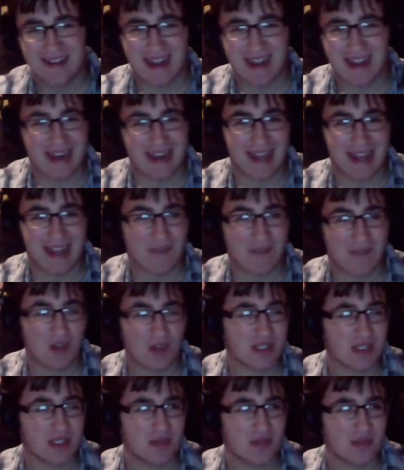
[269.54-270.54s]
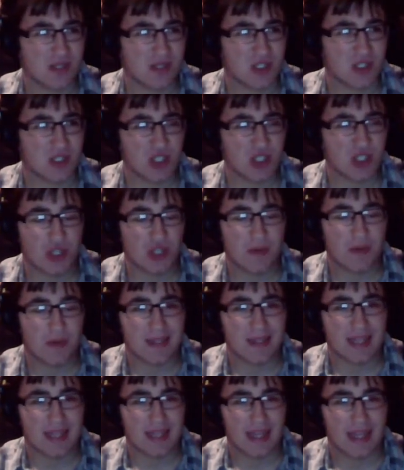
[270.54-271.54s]
and at first it was the
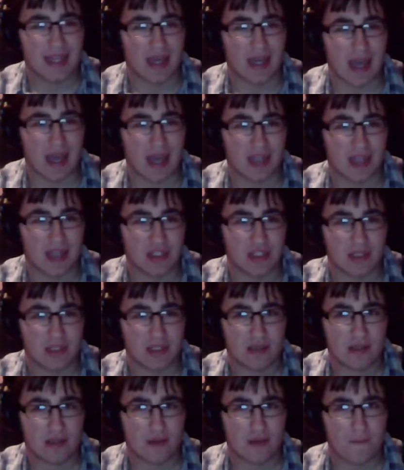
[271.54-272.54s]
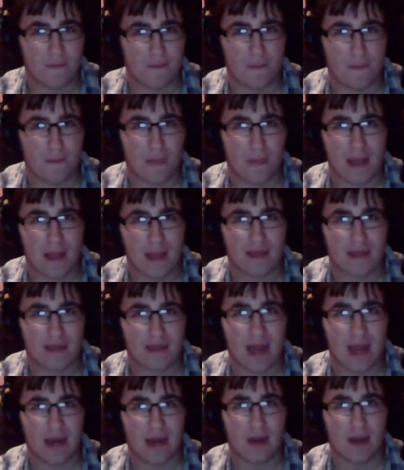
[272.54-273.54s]
stupidest idea. I just I
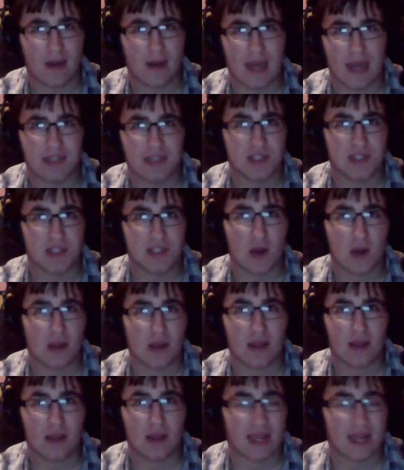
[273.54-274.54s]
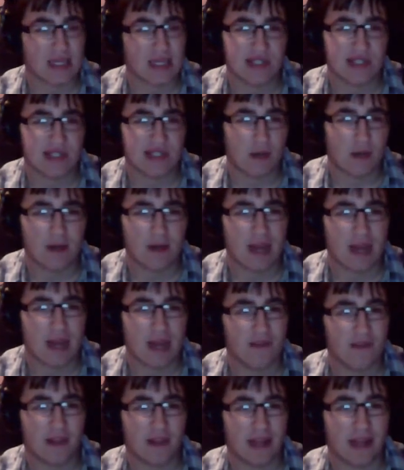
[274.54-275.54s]
thought I'd start it like I'd started
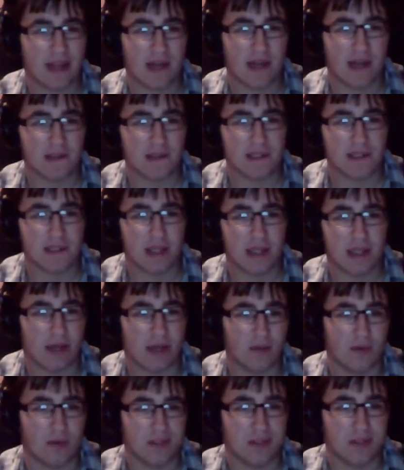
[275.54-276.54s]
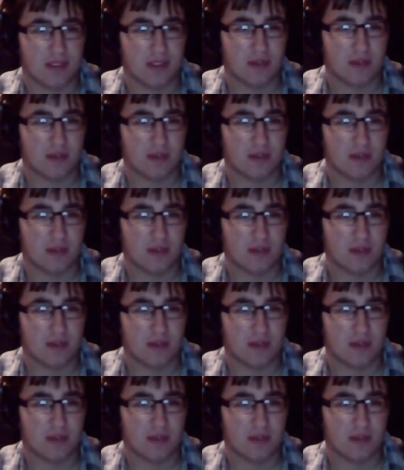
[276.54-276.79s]
everything else and it would just